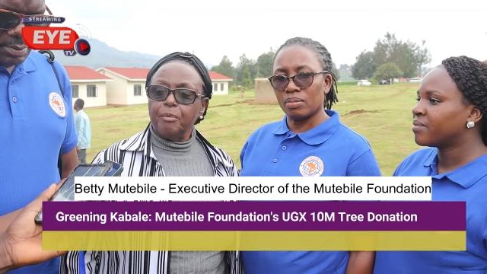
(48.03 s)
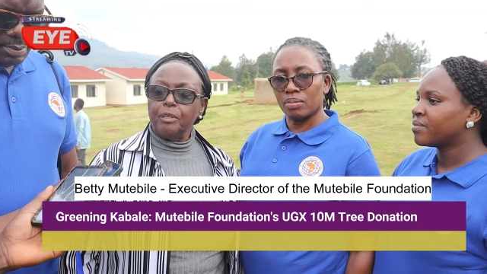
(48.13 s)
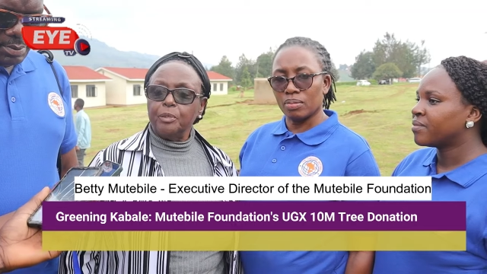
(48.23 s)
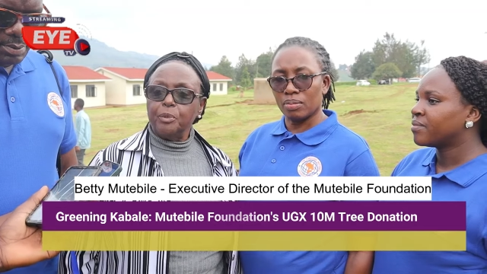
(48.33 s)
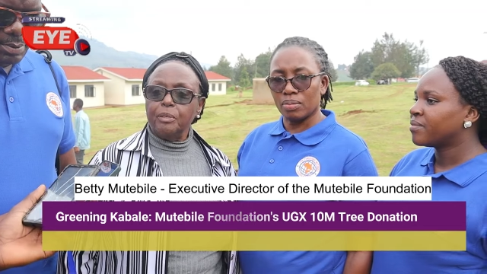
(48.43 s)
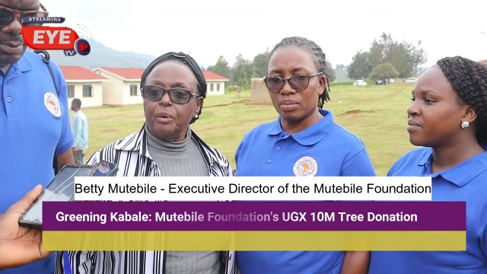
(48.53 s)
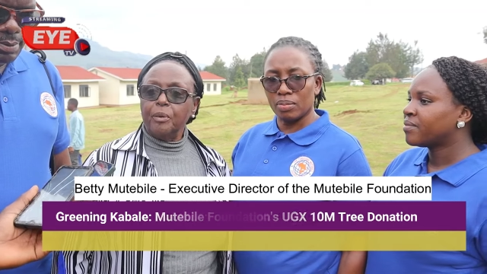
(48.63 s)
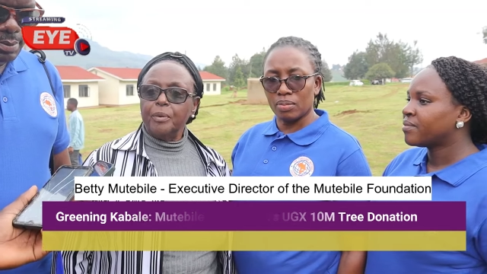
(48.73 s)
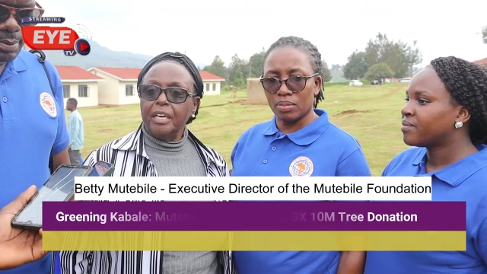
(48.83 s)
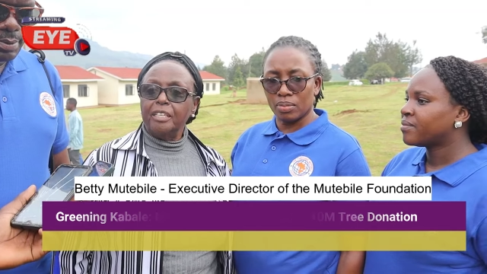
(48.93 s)
Speaker 1: because we, were,
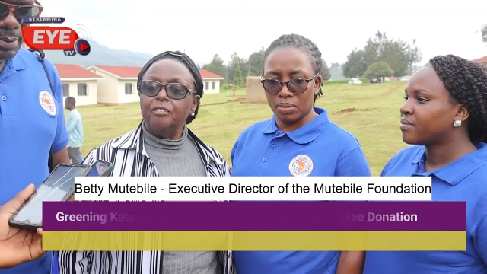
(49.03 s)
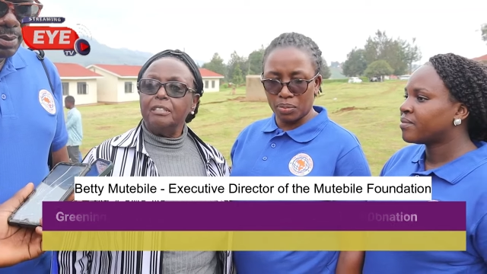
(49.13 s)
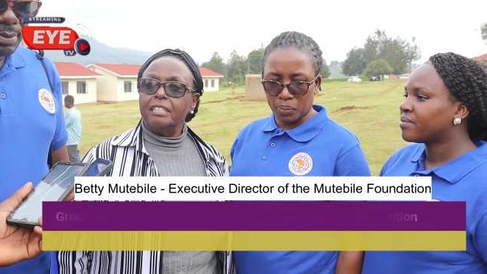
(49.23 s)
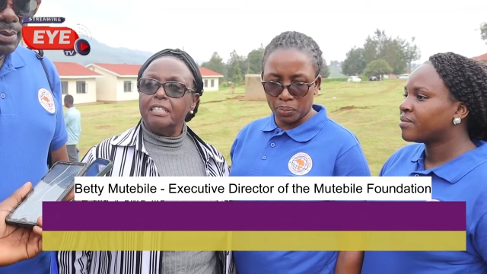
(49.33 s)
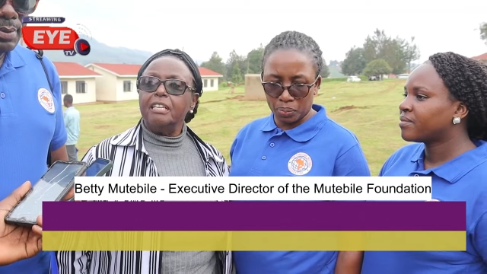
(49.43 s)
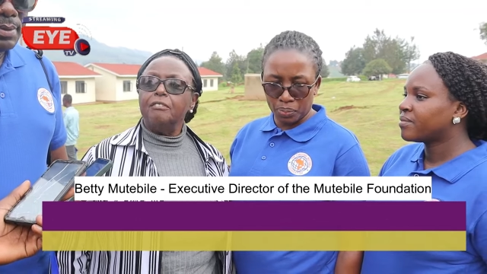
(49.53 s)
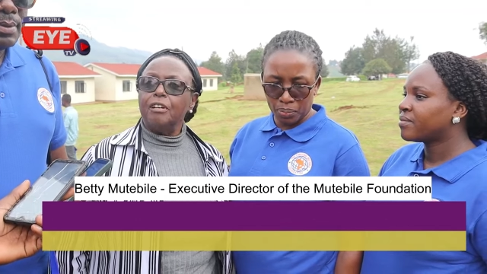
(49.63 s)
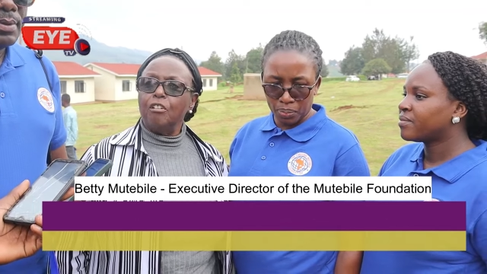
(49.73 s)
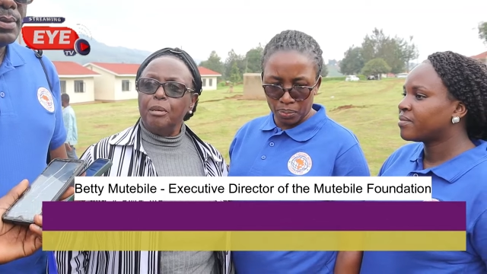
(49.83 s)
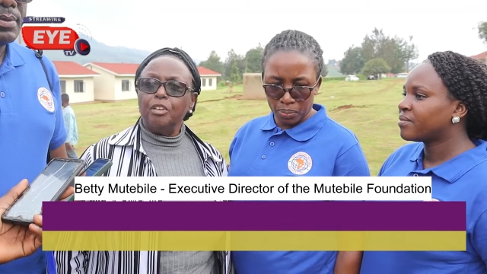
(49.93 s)
we are interested in
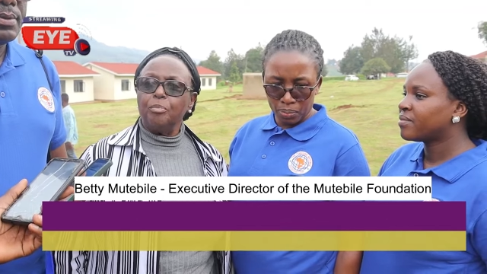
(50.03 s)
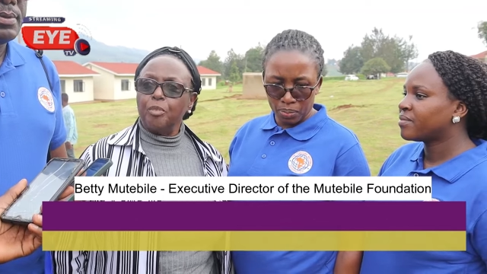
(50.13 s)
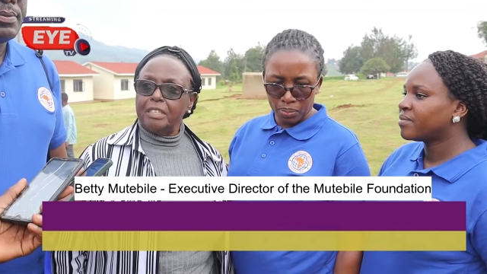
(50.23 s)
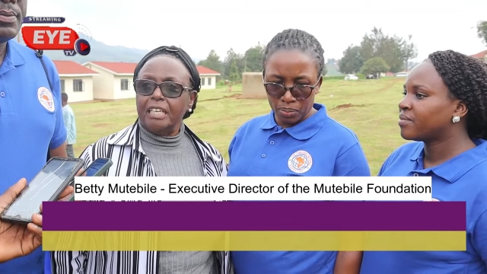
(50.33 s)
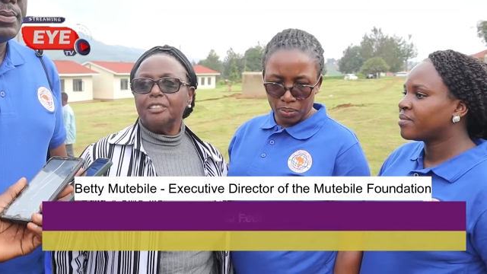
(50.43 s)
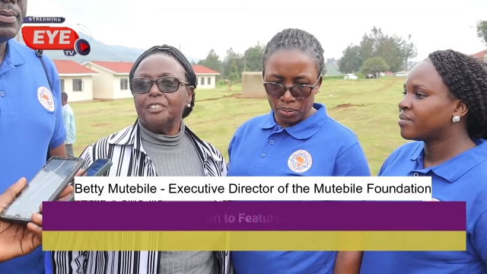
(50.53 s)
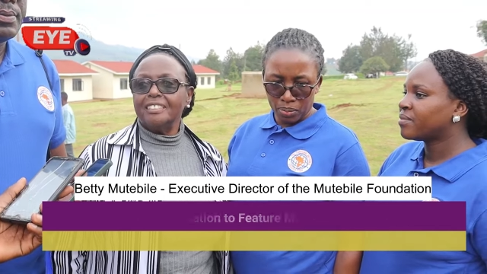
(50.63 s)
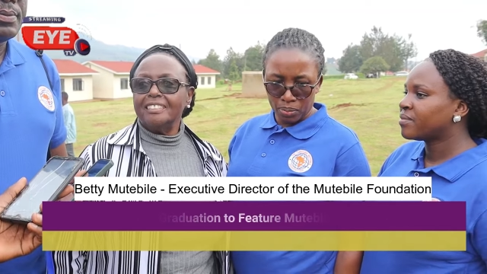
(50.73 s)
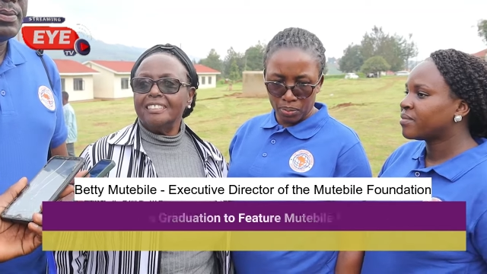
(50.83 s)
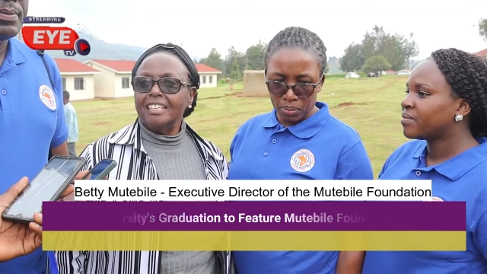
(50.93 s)
environmental protection.
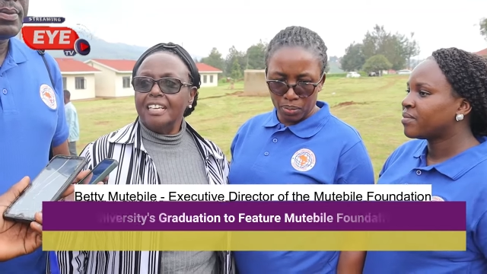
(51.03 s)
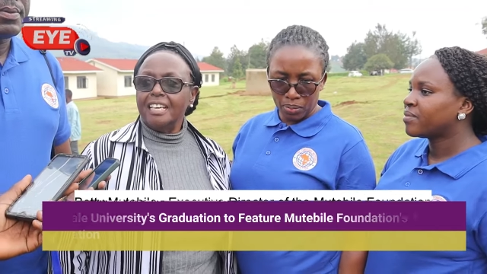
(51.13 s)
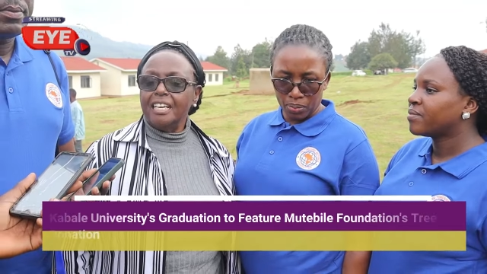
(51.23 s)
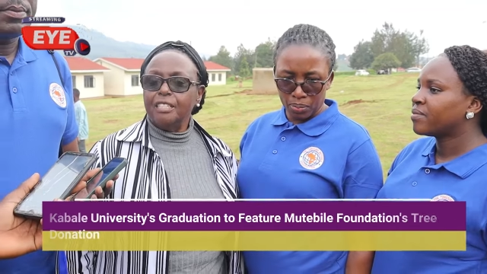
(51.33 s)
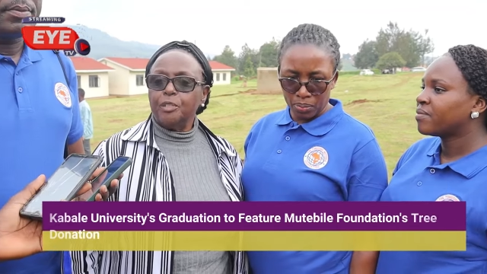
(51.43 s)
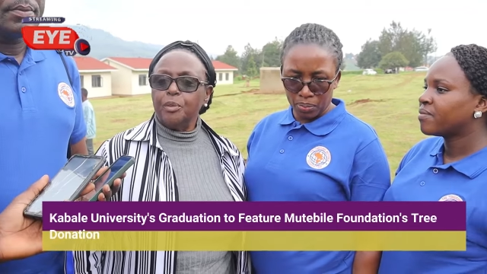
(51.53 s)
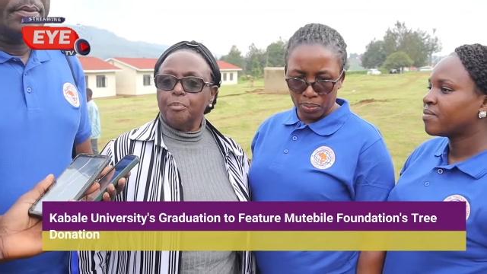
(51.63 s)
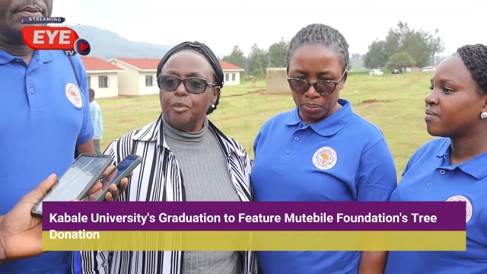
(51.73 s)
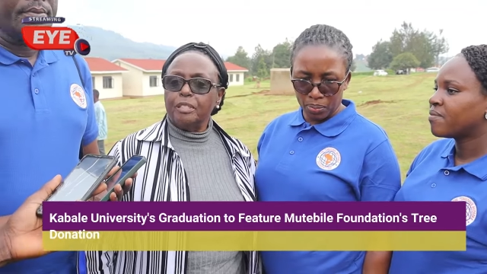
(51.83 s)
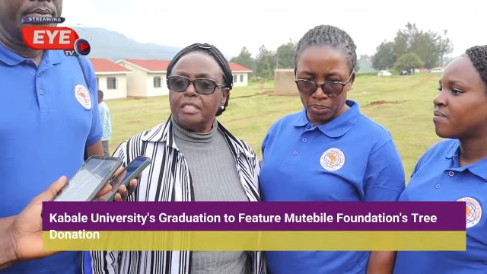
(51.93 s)
And so we
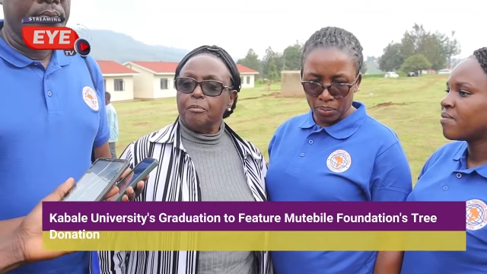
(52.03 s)
brought